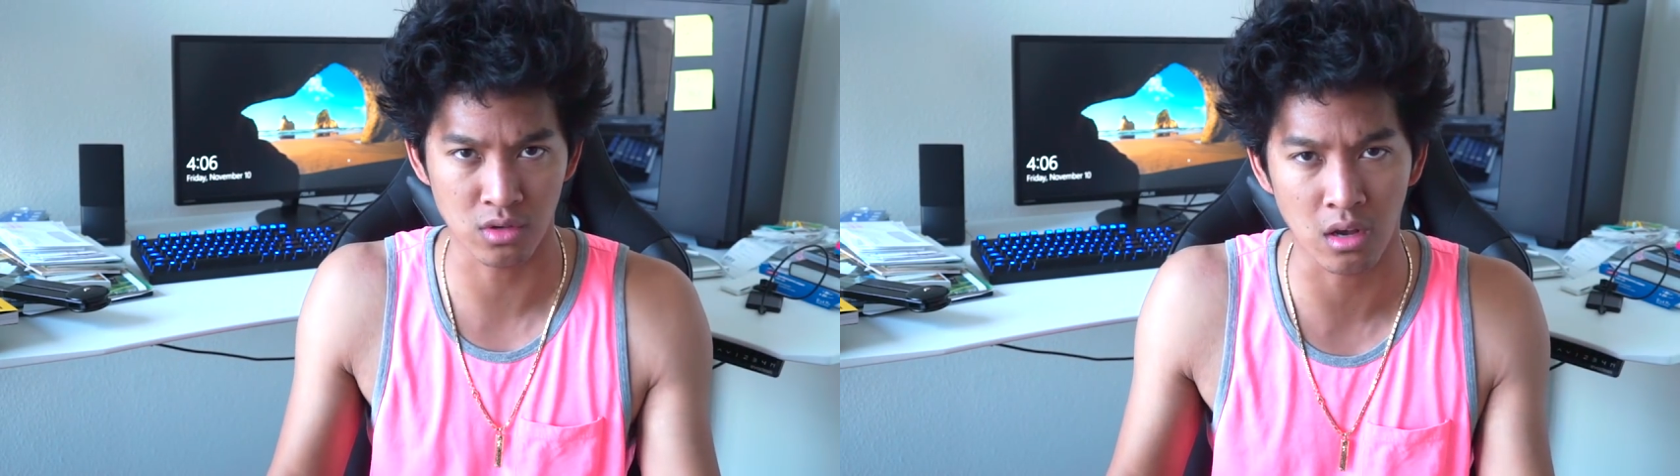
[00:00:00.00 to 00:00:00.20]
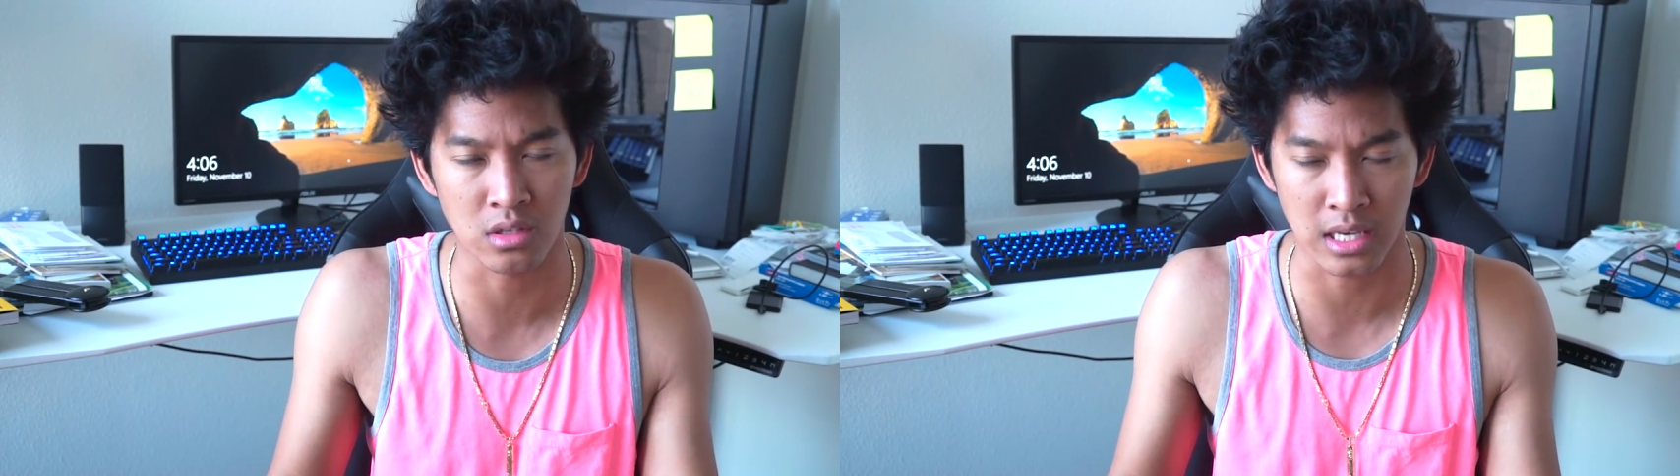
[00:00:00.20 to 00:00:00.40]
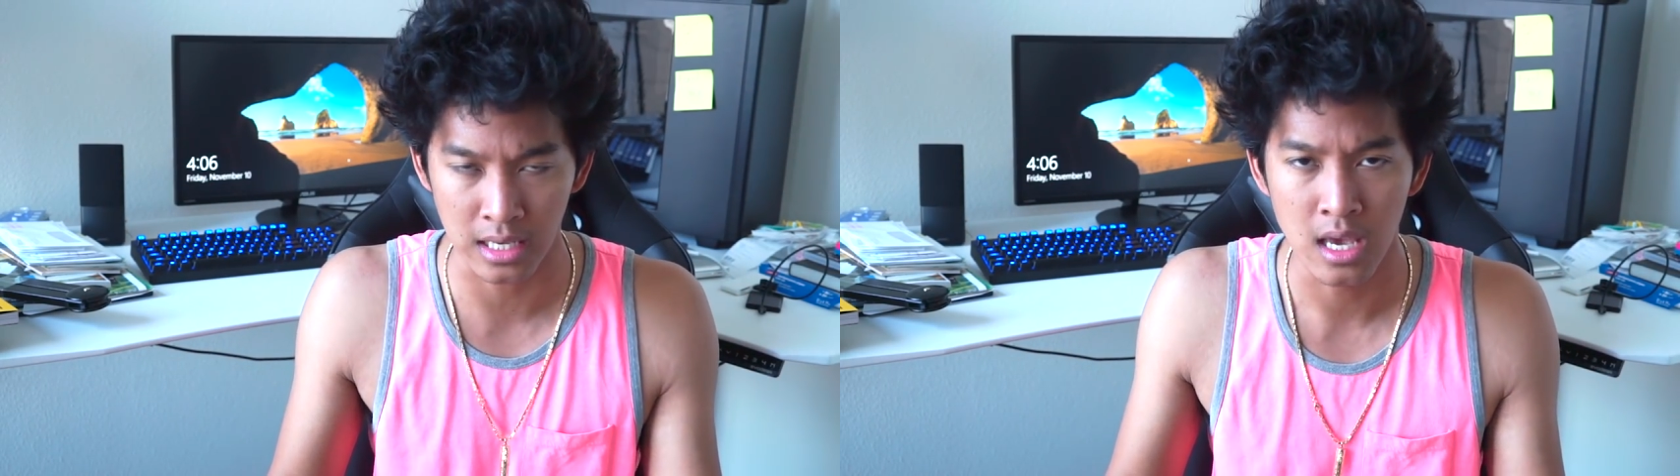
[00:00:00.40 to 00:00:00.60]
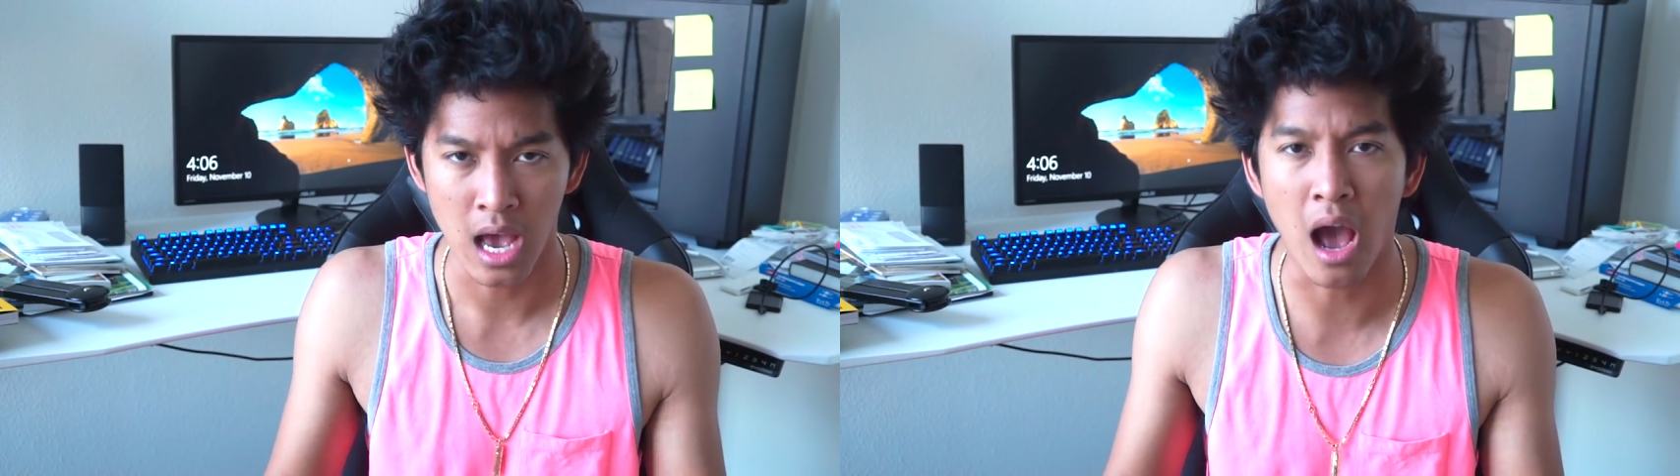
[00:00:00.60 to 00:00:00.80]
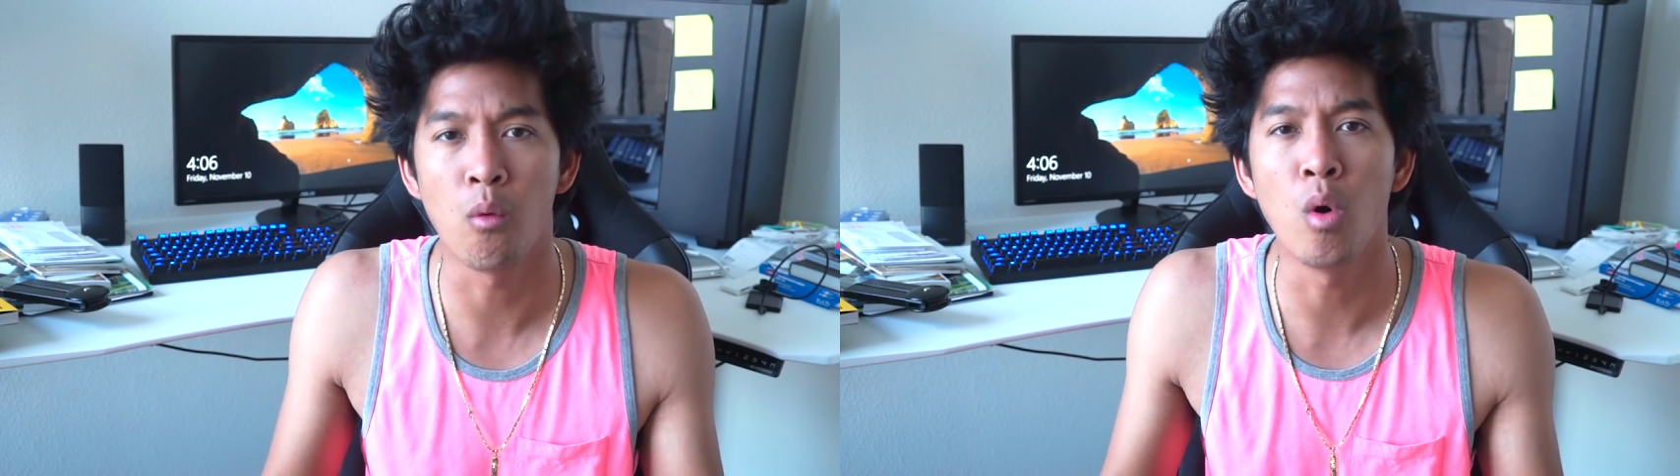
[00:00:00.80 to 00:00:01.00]
So I was like,
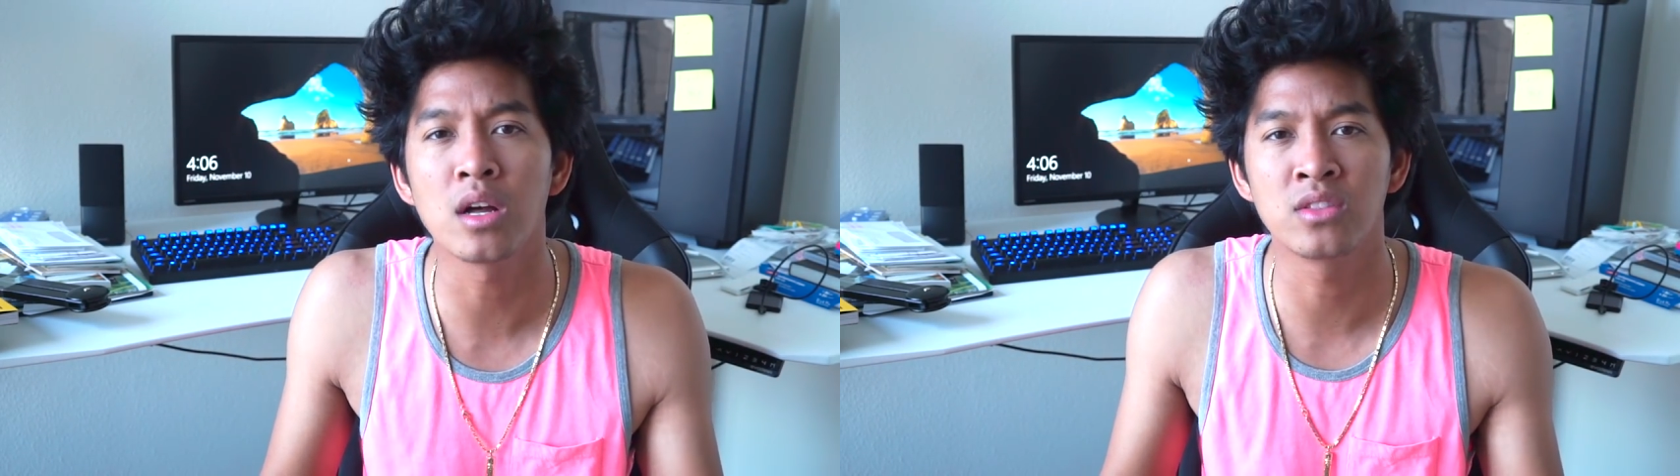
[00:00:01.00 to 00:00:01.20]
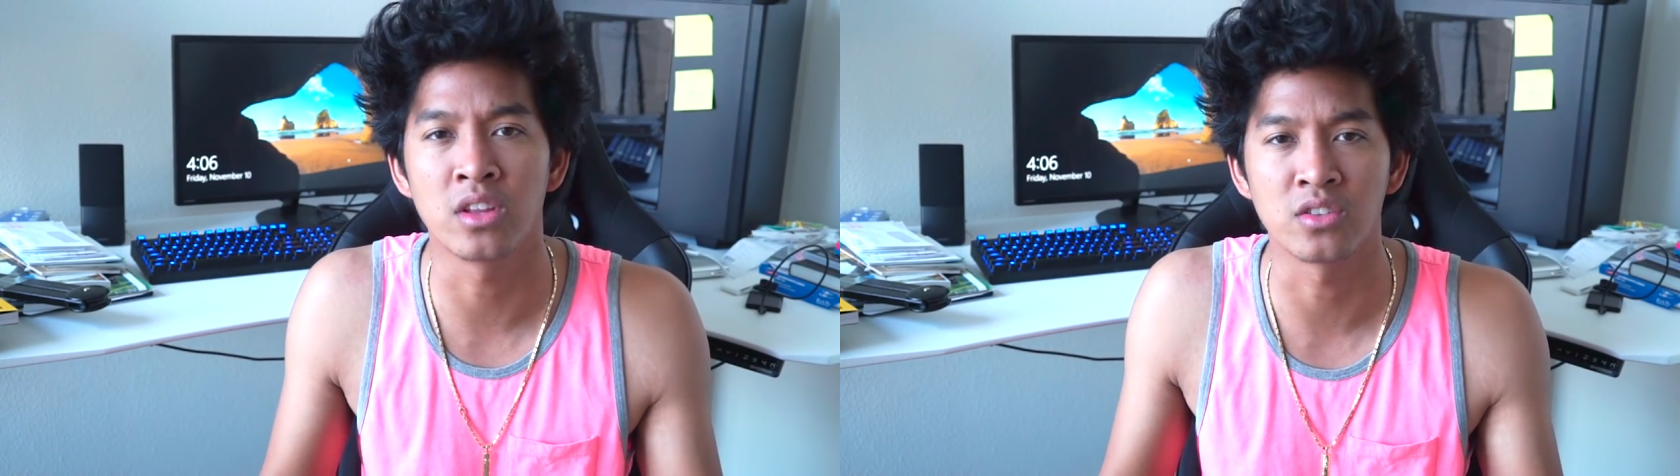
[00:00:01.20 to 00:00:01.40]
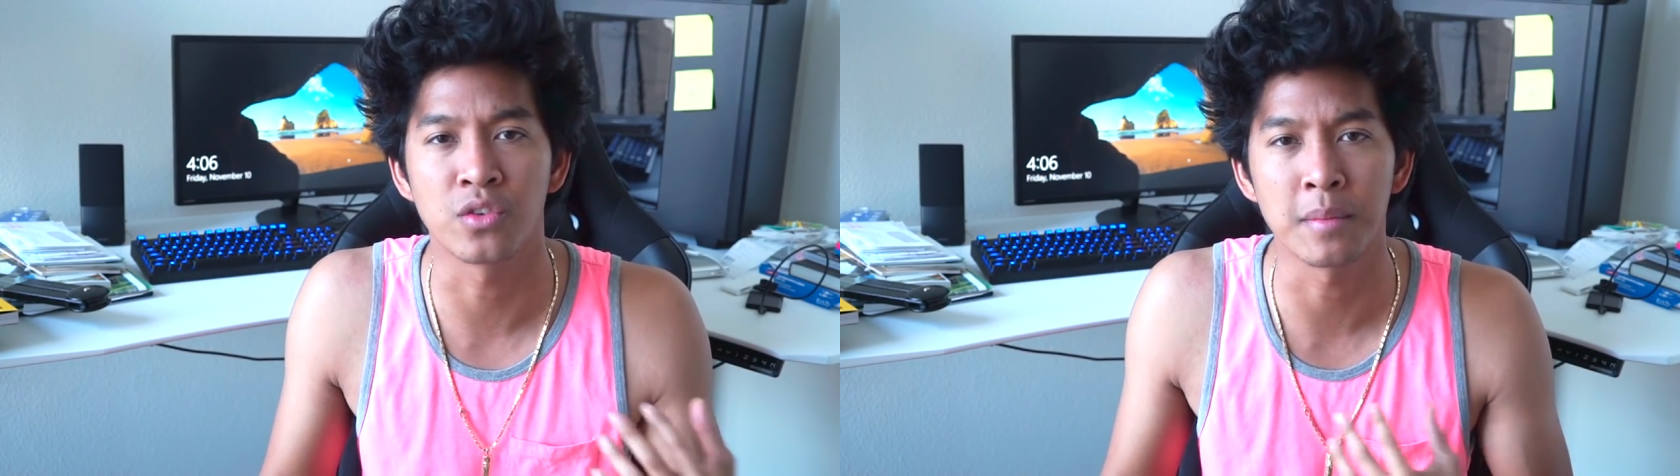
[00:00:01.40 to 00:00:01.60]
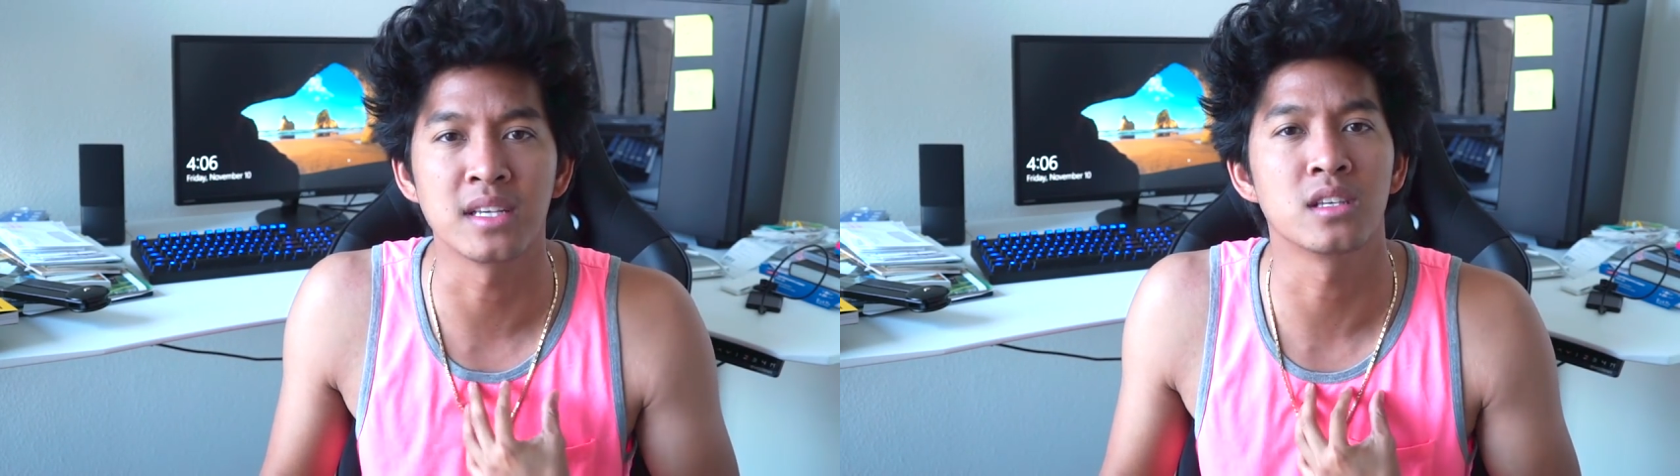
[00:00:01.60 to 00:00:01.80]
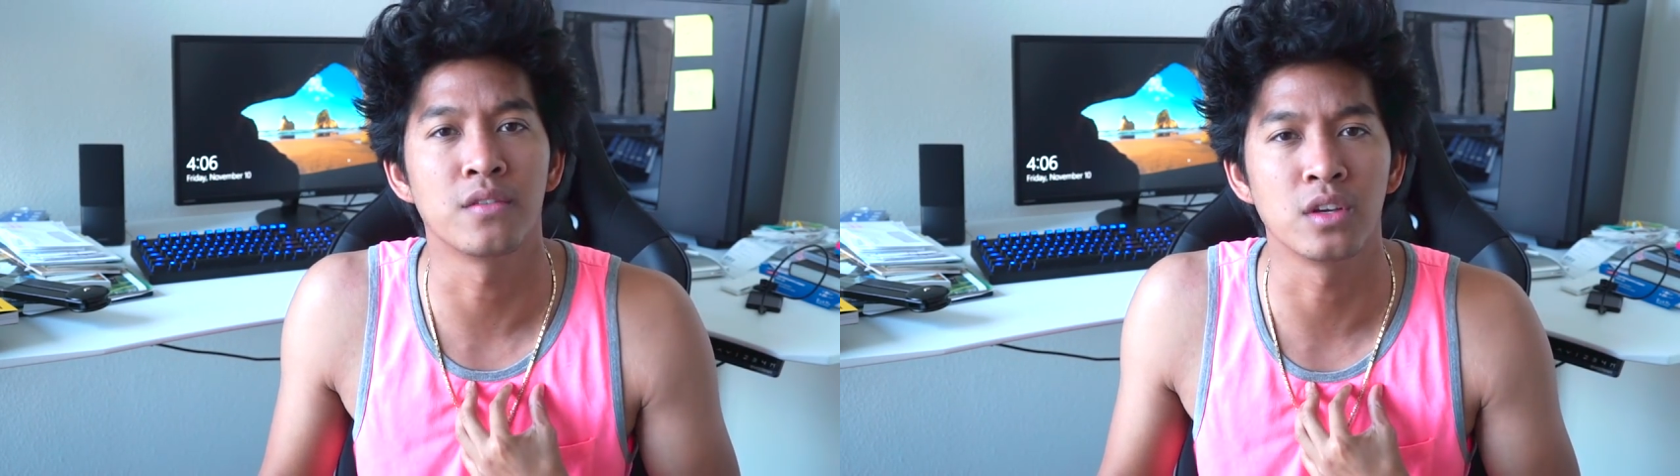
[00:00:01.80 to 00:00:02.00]
I want this for
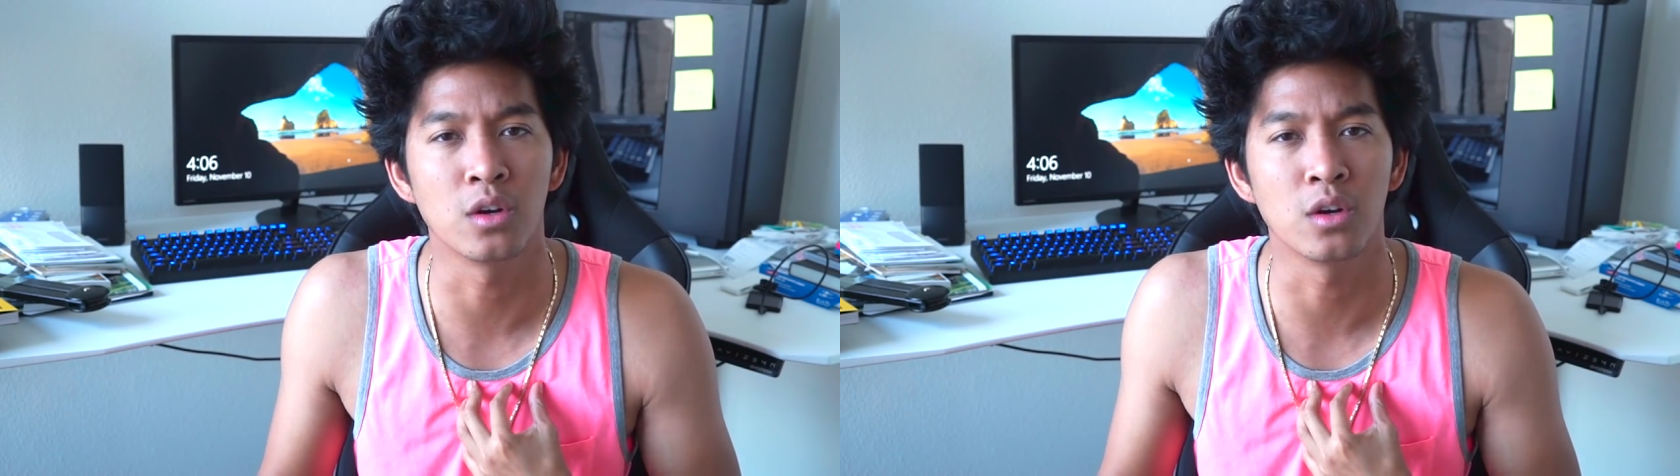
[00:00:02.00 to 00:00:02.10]
myself.